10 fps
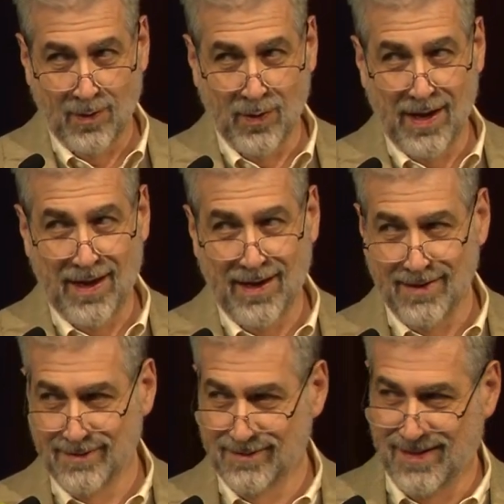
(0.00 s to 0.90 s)

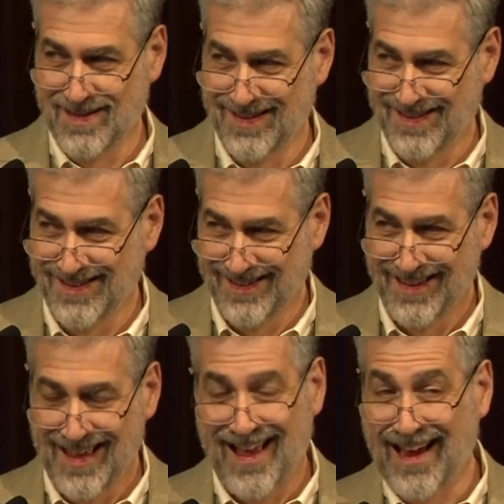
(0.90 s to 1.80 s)
Okay.
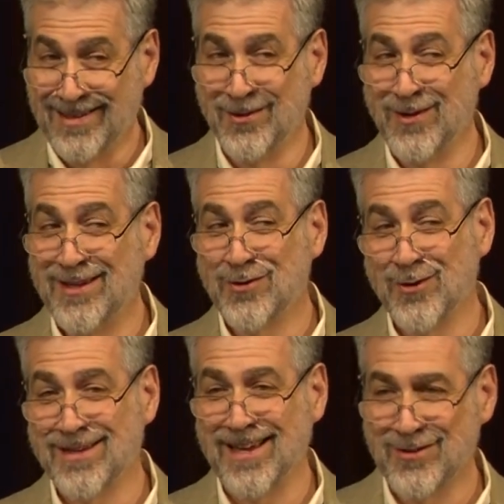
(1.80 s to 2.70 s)
I do need
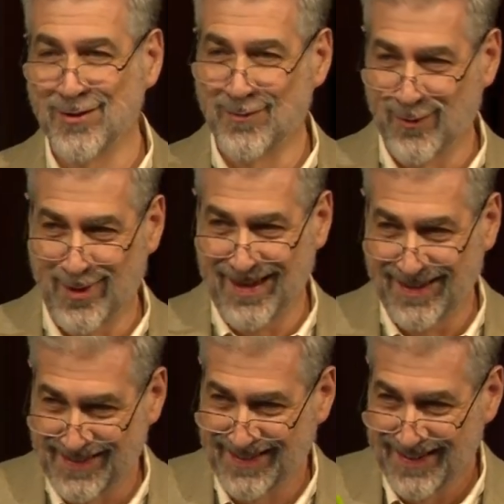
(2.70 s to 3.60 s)
your attention for
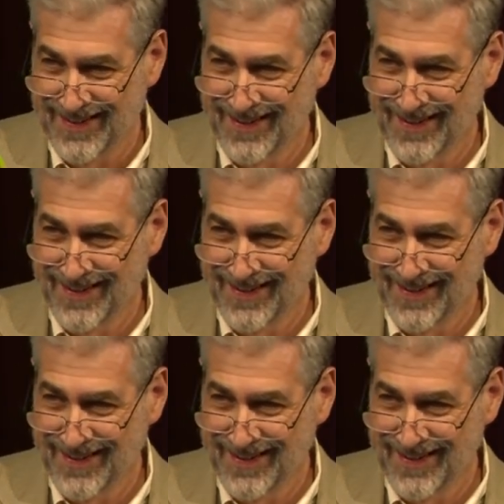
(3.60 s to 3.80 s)
this.